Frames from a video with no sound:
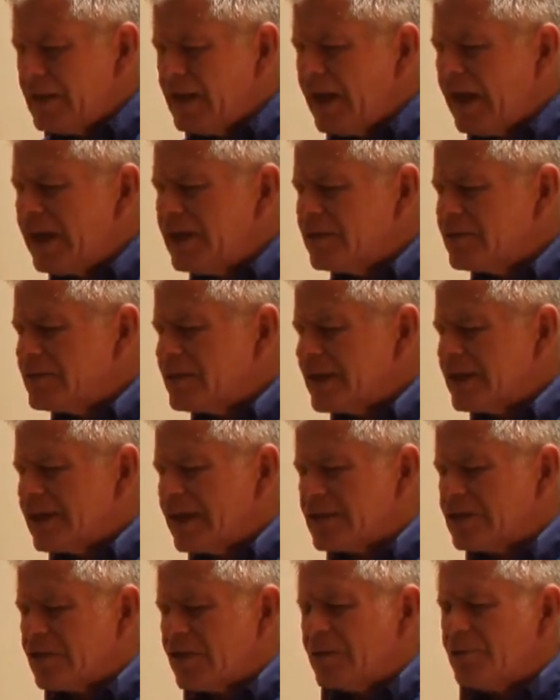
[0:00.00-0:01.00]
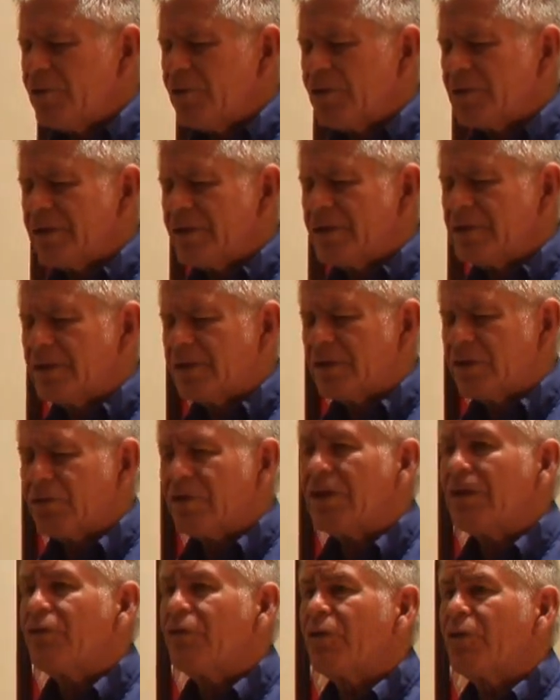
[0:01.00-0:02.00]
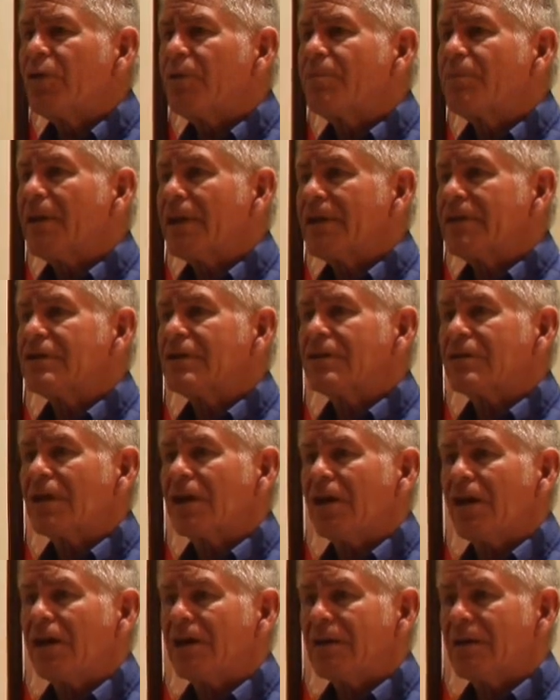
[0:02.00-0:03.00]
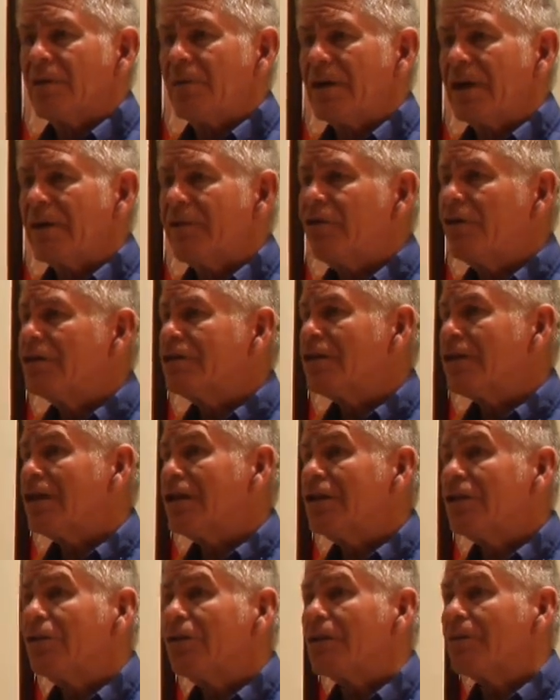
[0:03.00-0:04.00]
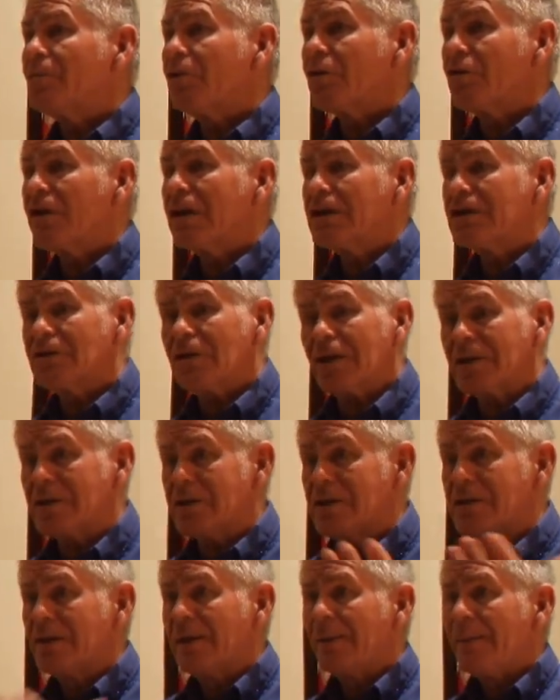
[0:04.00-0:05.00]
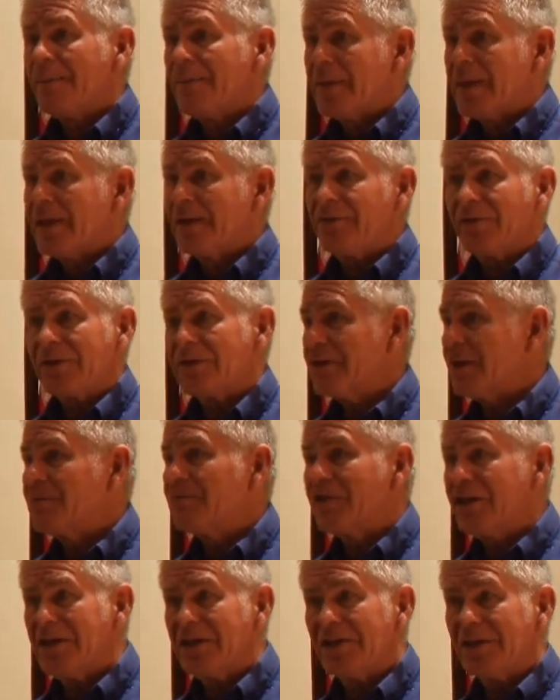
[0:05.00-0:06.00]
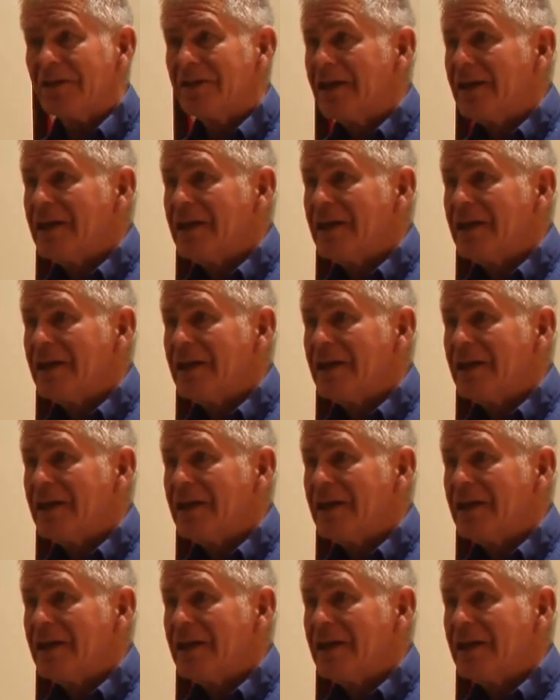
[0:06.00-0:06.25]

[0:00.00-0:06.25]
I don't think I saw more than 3 or 4 places along the way. Fortunately, 2 of them were restaurants for some reason.